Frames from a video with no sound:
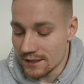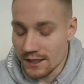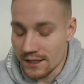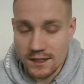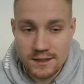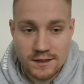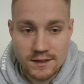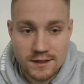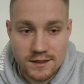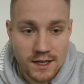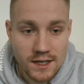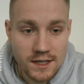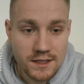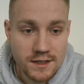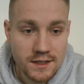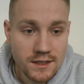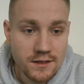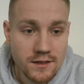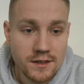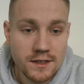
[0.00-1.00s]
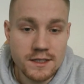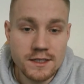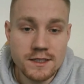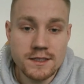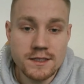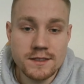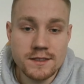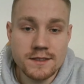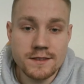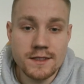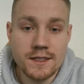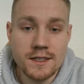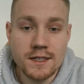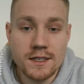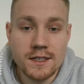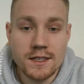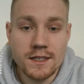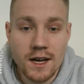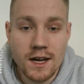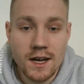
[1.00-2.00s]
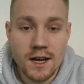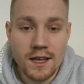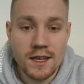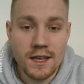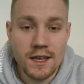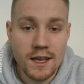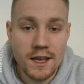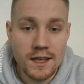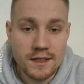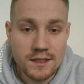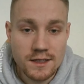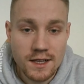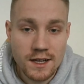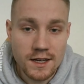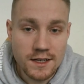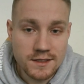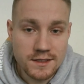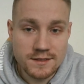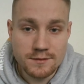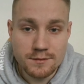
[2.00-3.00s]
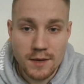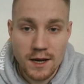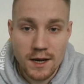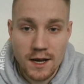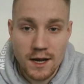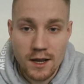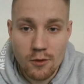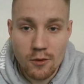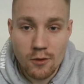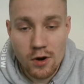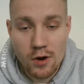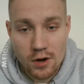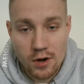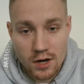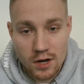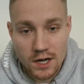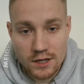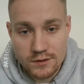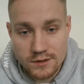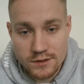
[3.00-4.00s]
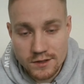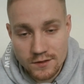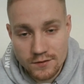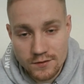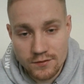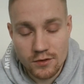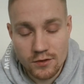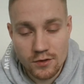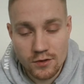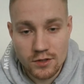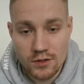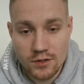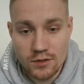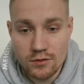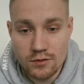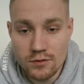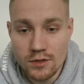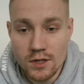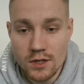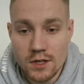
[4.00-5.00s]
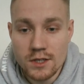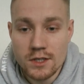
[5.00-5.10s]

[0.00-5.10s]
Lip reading: And the idea is that I analyze my workouts for you